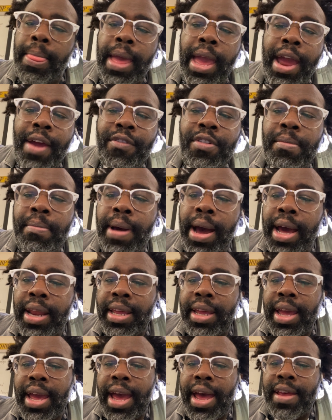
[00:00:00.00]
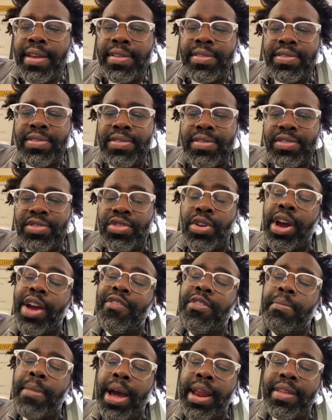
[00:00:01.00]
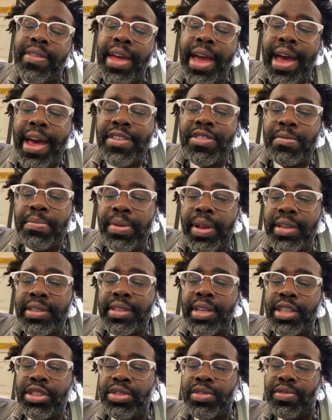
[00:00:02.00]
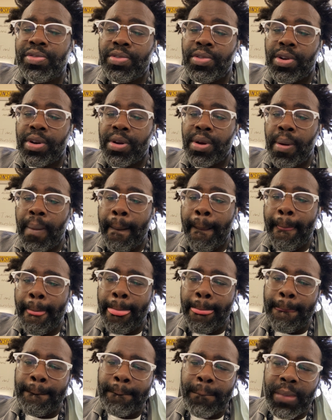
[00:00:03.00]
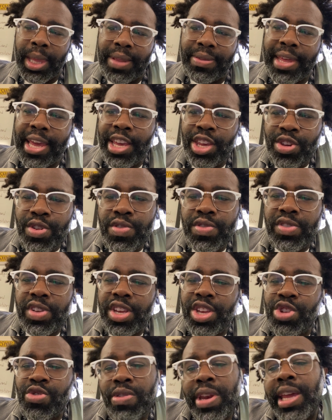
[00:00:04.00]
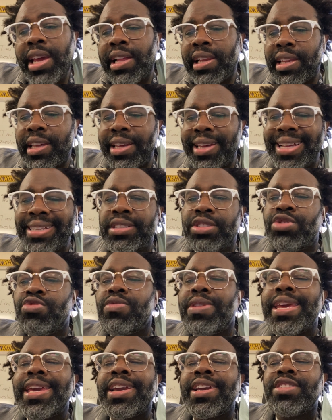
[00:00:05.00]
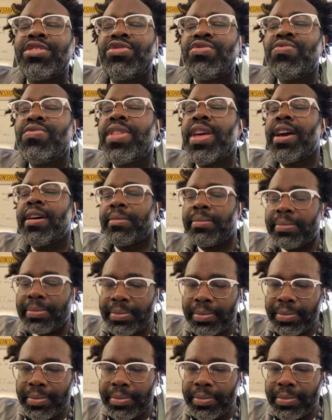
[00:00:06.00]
Everybody that has a PlayStation 4, they use it uniquely. It's unique to them.